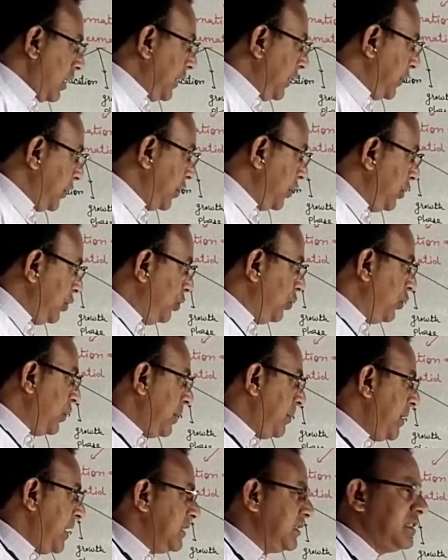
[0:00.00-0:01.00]
continue
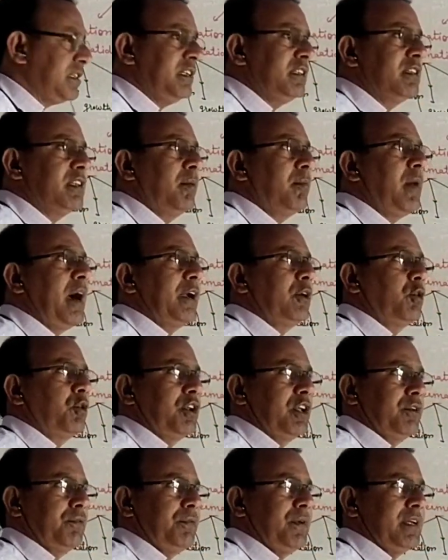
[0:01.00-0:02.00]
remains in the
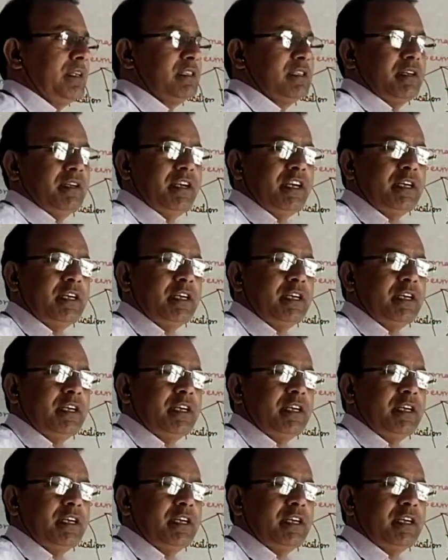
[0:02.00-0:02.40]
mitotic phase.